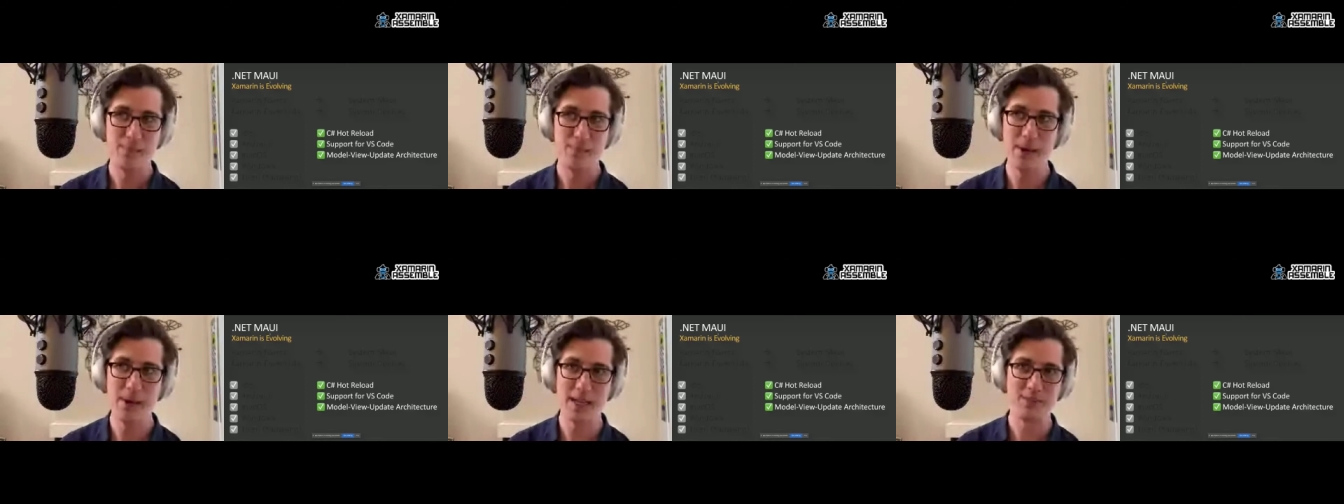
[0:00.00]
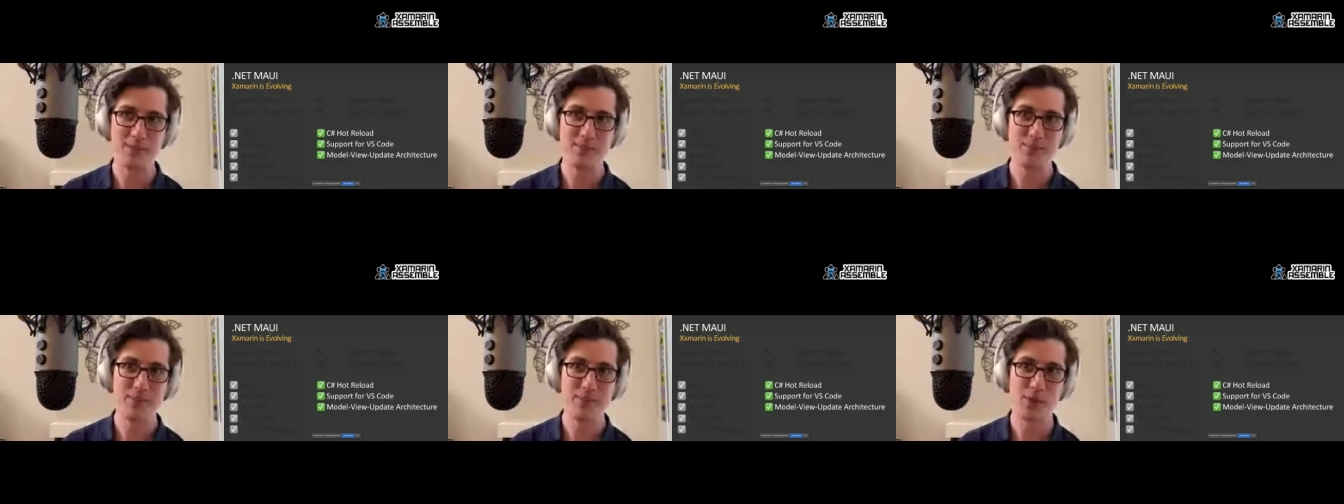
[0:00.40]
But
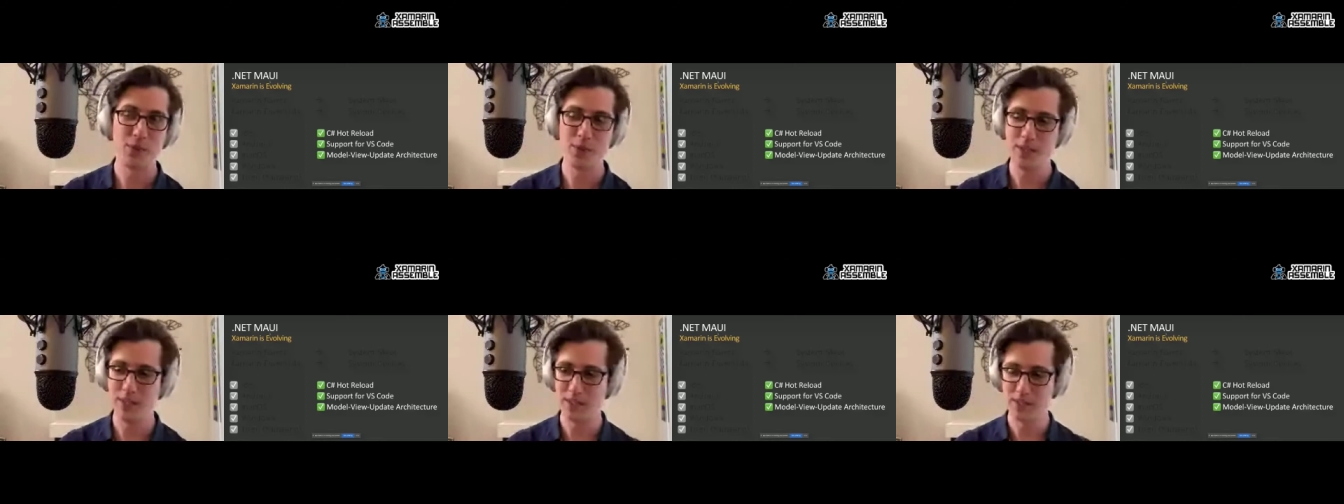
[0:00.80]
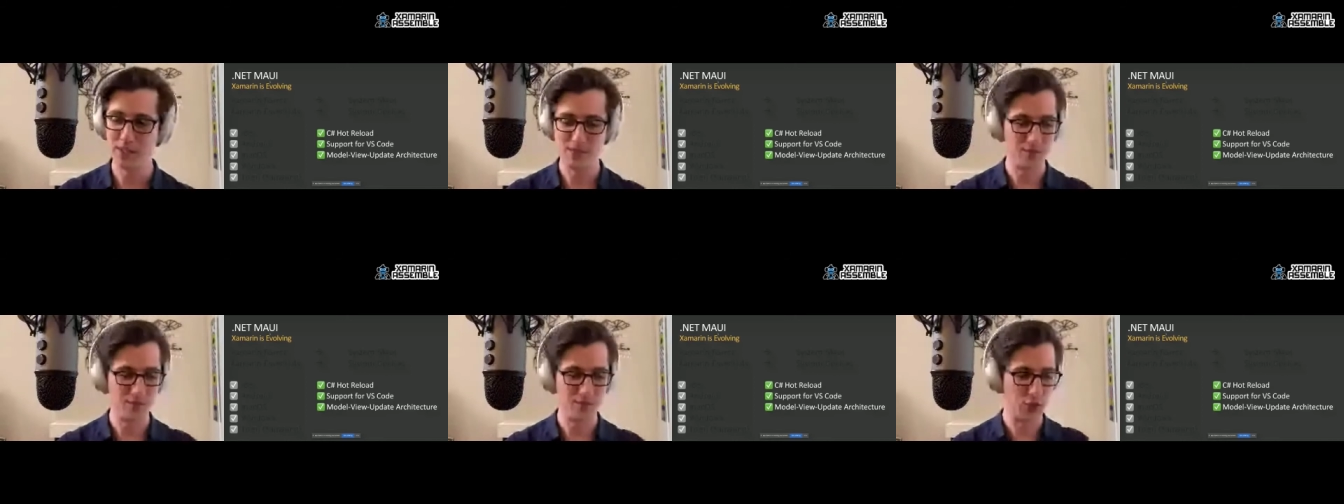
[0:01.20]
if we
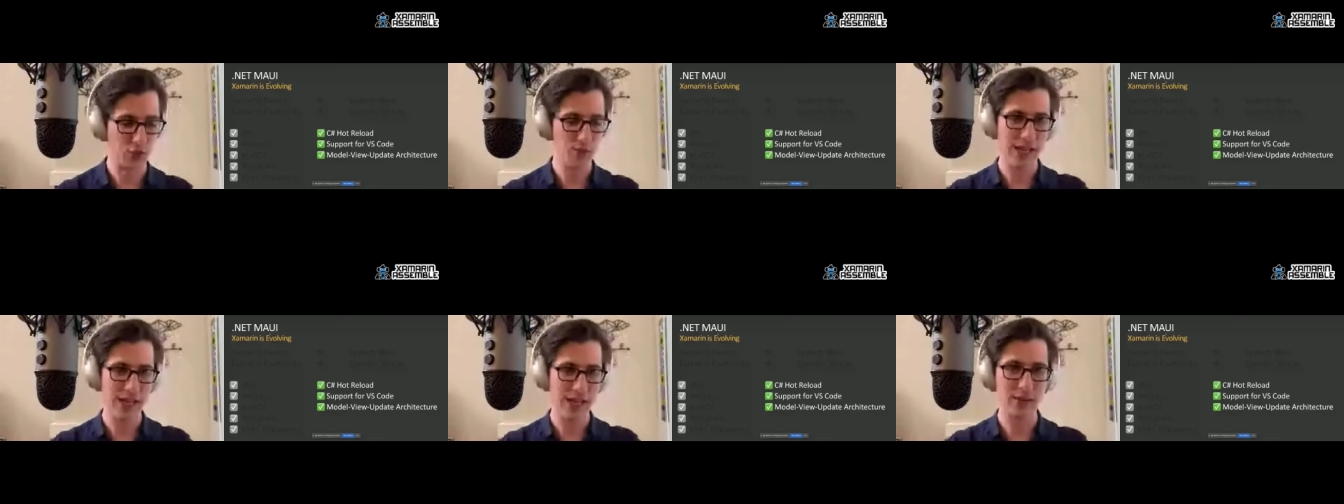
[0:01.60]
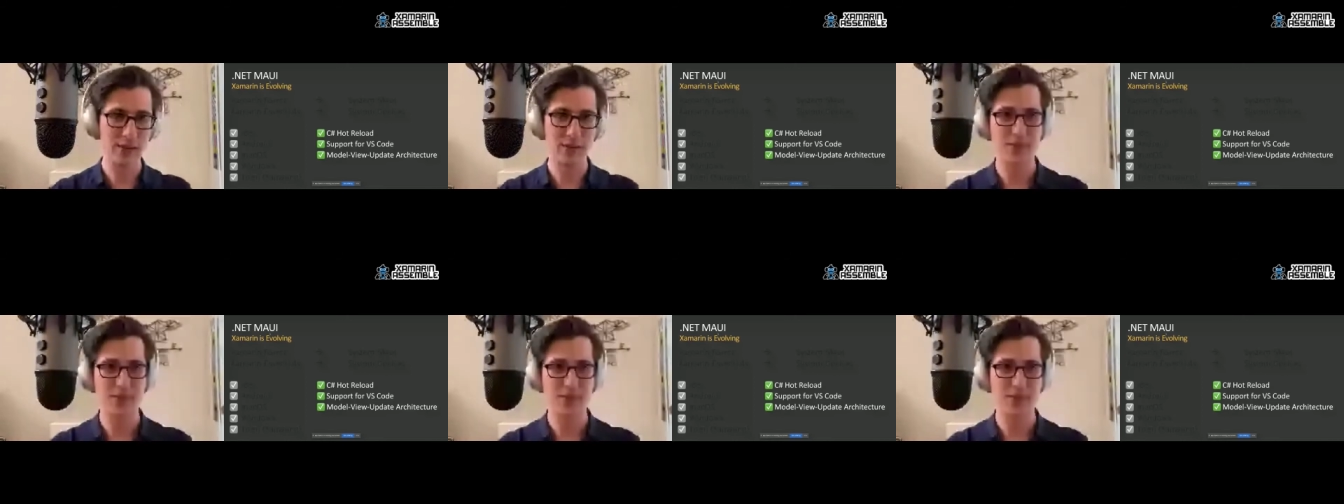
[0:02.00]
zoom out
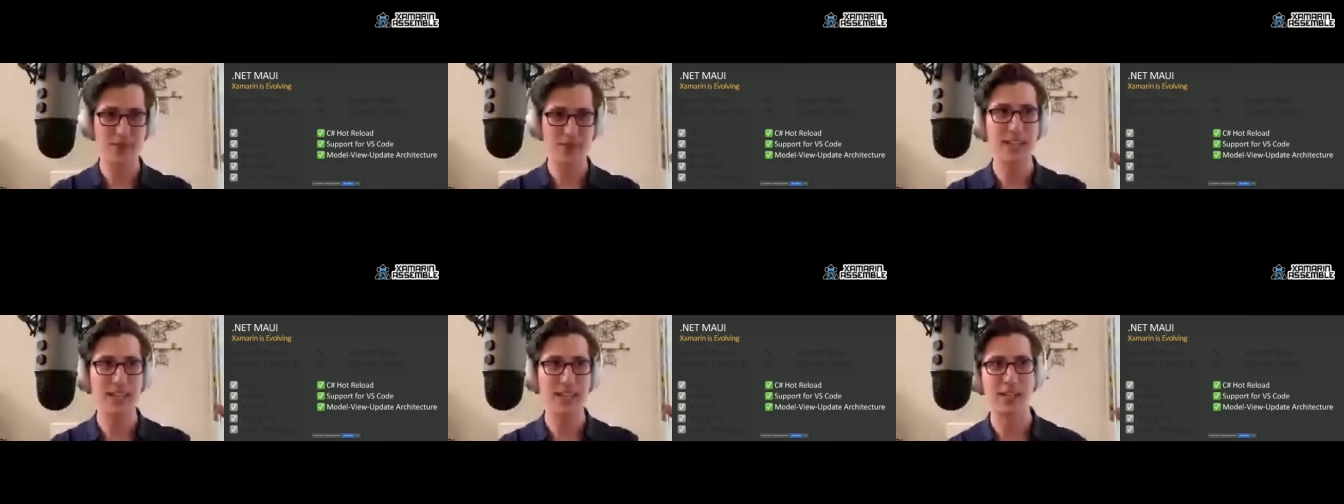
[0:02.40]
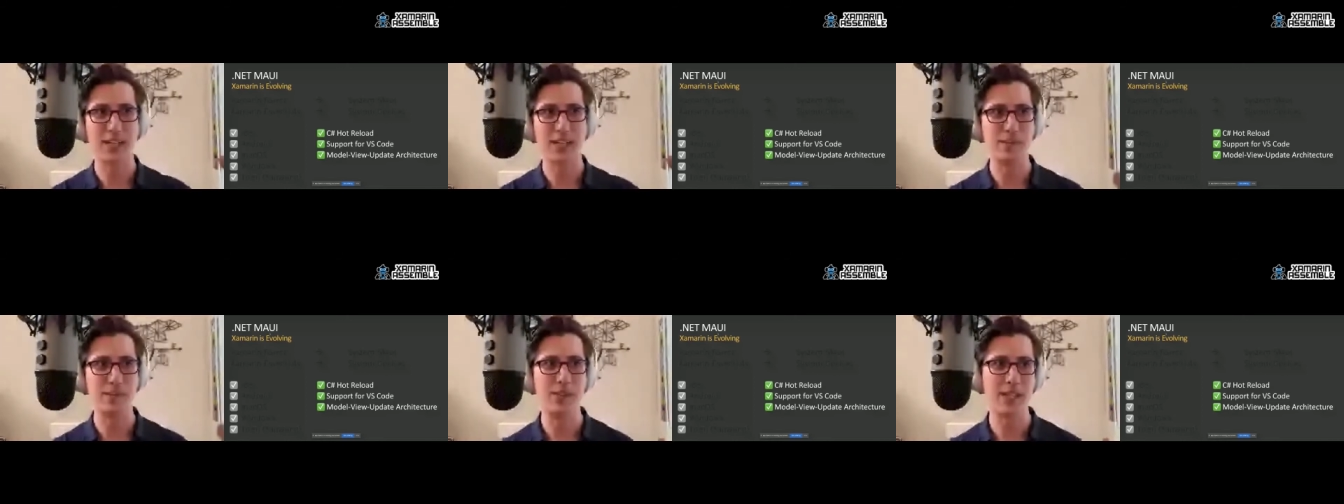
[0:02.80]
of the .NET
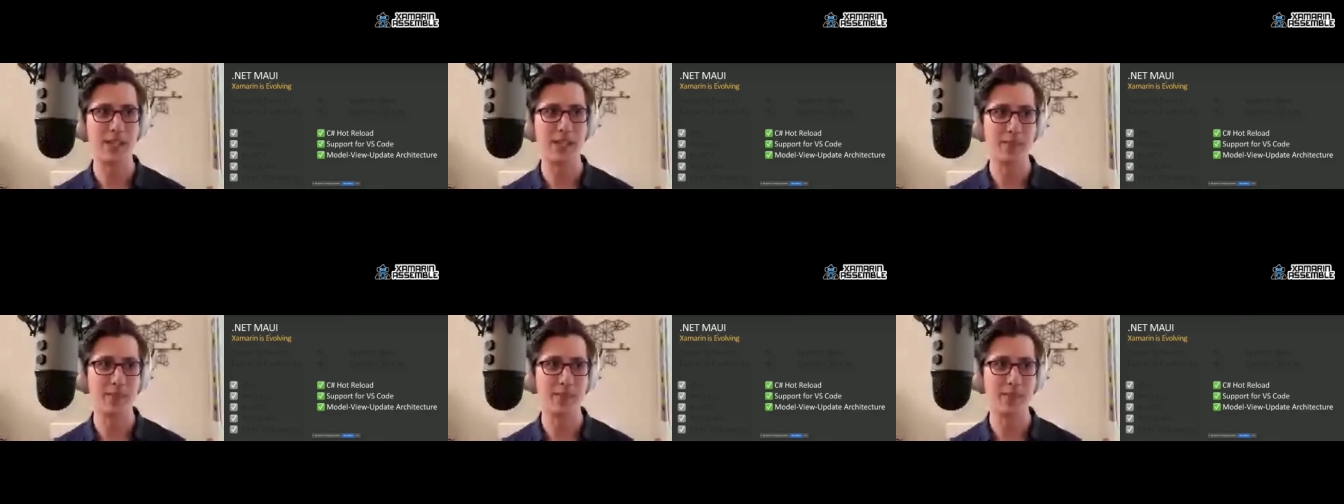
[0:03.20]
community,